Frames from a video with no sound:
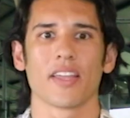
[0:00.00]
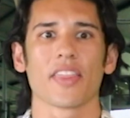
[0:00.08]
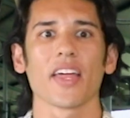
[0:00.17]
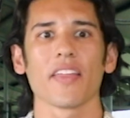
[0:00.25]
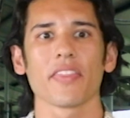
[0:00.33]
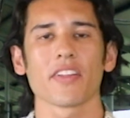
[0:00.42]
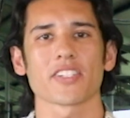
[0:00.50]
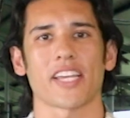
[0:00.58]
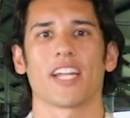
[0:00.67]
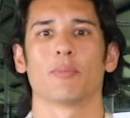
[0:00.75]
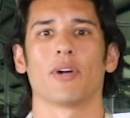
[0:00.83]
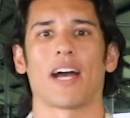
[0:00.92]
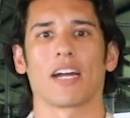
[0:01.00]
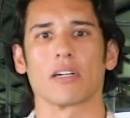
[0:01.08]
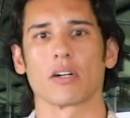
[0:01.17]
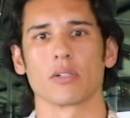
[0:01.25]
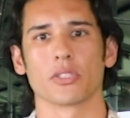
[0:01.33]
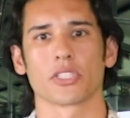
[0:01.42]
Then there's animal
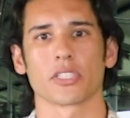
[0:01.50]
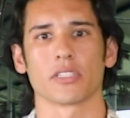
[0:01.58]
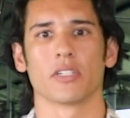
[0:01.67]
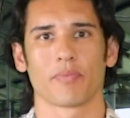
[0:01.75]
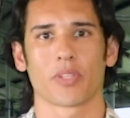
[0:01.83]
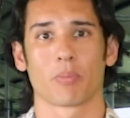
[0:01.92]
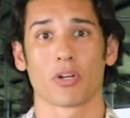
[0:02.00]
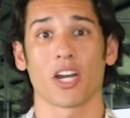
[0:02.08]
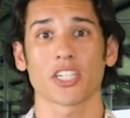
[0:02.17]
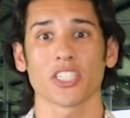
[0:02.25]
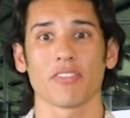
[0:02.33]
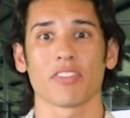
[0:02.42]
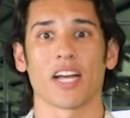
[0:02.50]
agriculture. The production of